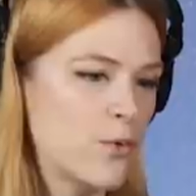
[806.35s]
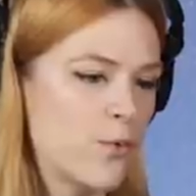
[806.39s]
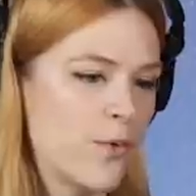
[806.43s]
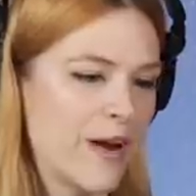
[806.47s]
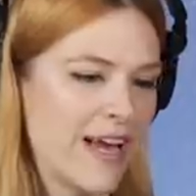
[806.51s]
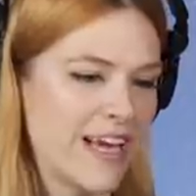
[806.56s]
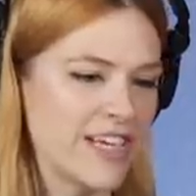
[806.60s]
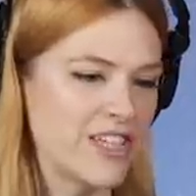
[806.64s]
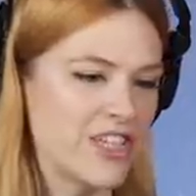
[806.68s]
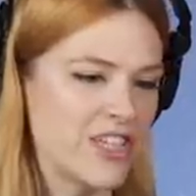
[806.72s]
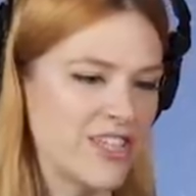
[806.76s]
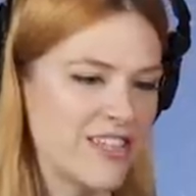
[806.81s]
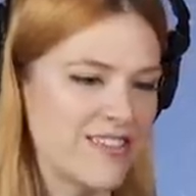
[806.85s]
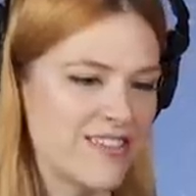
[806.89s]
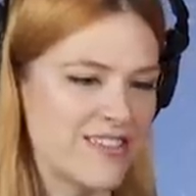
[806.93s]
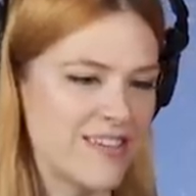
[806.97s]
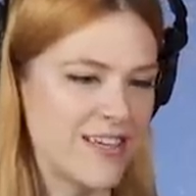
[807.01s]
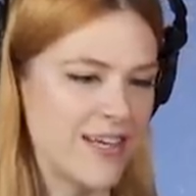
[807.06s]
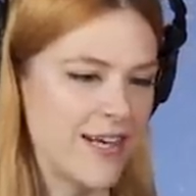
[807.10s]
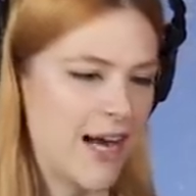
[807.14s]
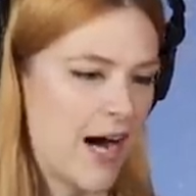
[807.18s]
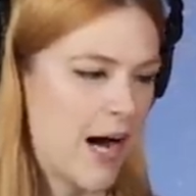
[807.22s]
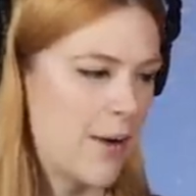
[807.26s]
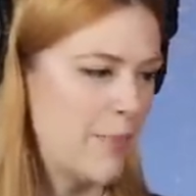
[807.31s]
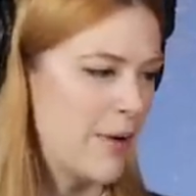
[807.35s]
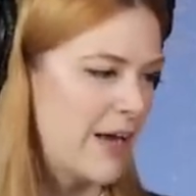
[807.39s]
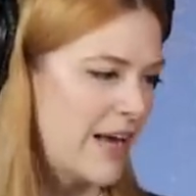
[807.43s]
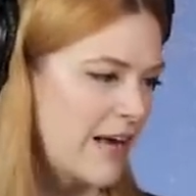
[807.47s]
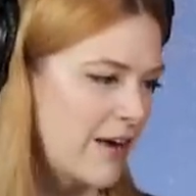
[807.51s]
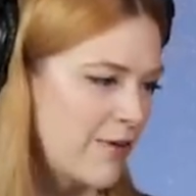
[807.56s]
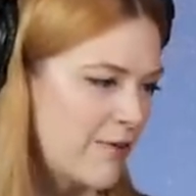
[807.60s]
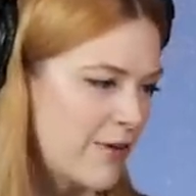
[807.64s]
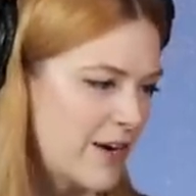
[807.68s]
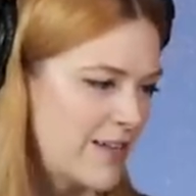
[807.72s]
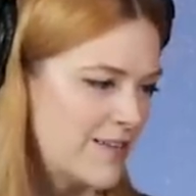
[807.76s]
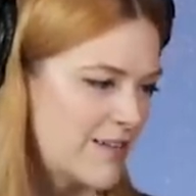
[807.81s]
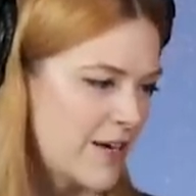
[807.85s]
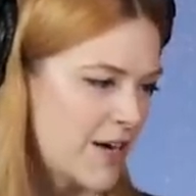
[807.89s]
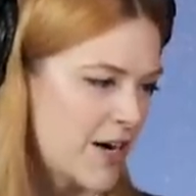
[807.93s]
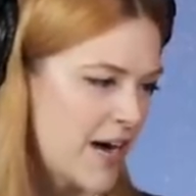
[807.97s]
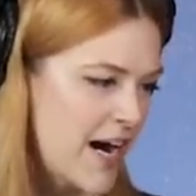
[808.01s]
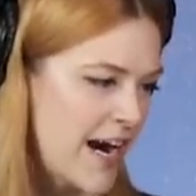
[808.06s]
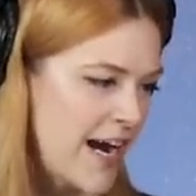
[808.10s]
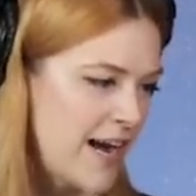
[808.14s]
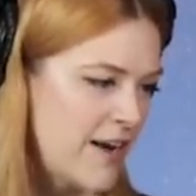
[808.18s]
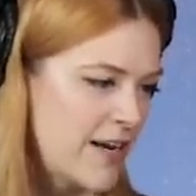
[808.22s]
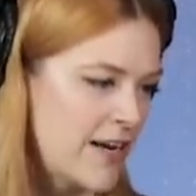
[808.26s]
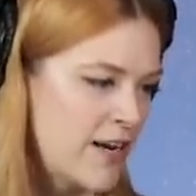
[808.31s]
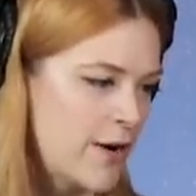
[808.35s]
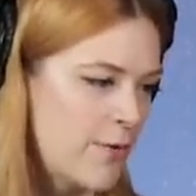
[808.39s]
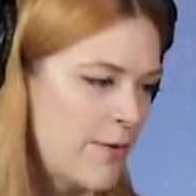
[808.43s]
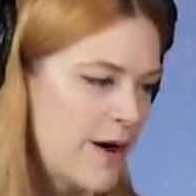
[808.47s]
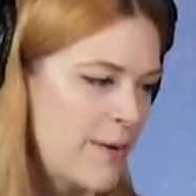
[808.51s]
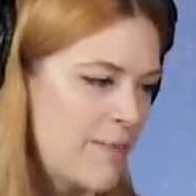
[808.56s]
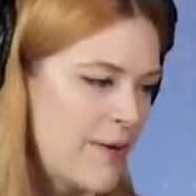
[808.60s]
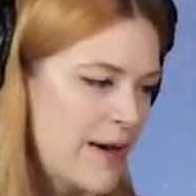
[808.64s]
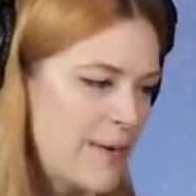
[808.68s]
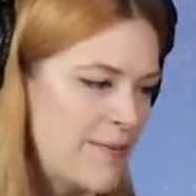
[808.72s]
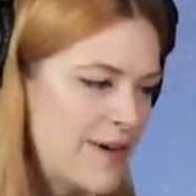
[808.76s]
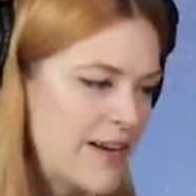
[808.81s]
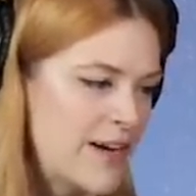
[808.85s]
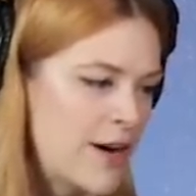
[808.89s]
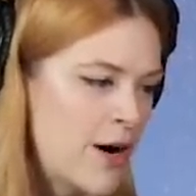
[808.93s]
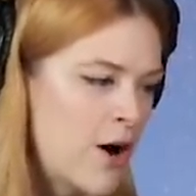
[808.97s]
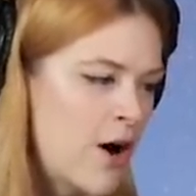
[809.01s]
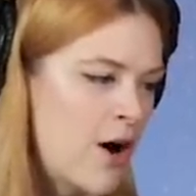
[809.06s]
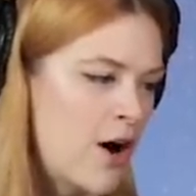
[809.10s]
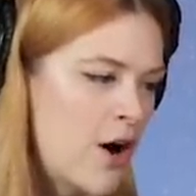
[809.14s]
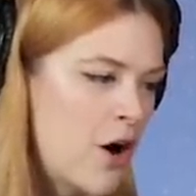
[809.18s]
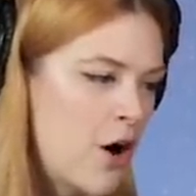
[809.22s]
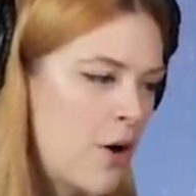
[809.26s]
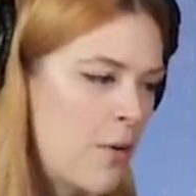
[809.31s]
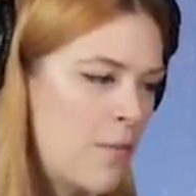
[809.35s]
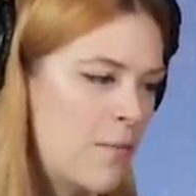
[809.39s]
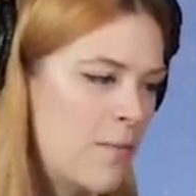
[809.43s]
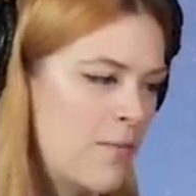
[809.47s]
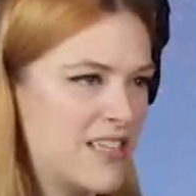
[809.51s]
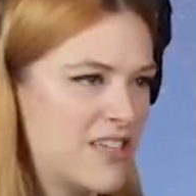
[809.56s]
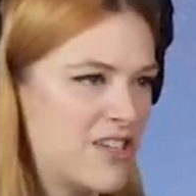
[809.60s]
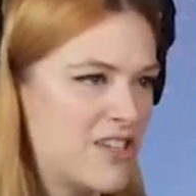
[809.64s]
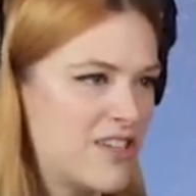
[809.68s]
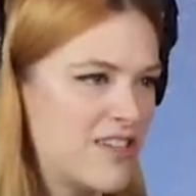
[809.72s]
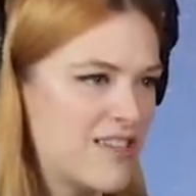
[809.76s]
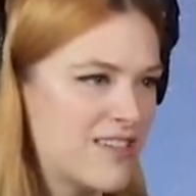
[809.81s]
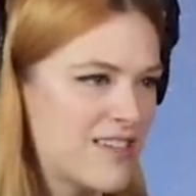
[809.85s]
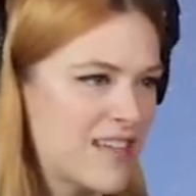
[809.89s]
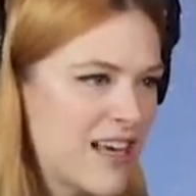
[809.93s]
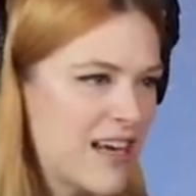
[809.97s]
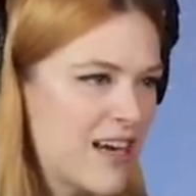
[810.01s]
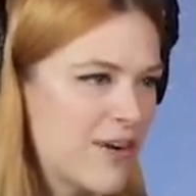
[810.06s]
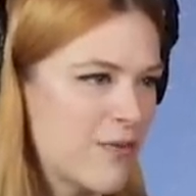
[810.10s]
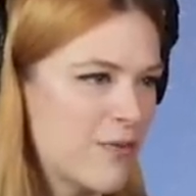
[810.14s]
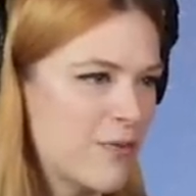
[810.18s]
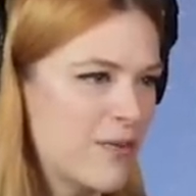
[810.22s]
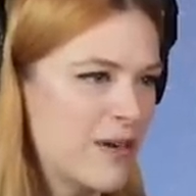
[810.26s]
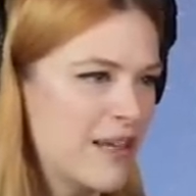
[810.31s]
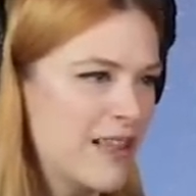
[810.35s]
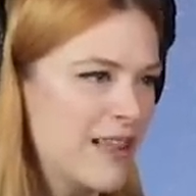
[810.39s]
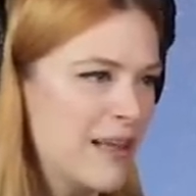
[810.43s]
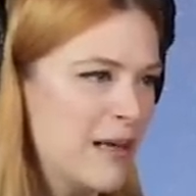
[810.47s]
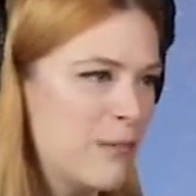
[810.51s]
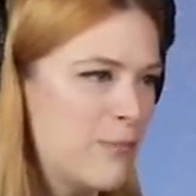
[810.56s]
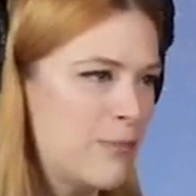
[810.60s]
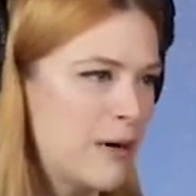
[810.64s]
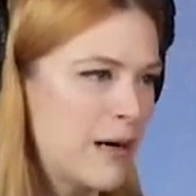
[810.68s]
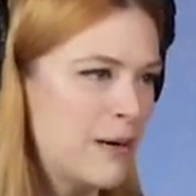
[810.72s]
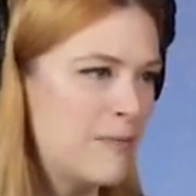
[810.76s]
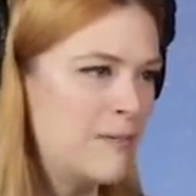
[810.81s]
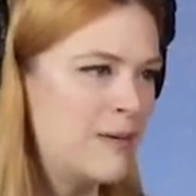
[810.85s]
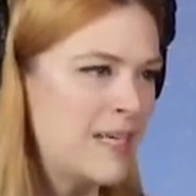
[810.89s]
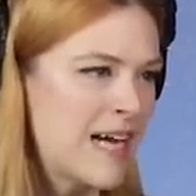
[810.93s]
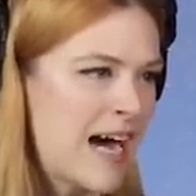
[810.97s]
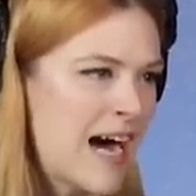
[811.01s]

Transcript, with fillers: Wait, she is not making friends. All right, you know what, baby? Go home. She's like really bummed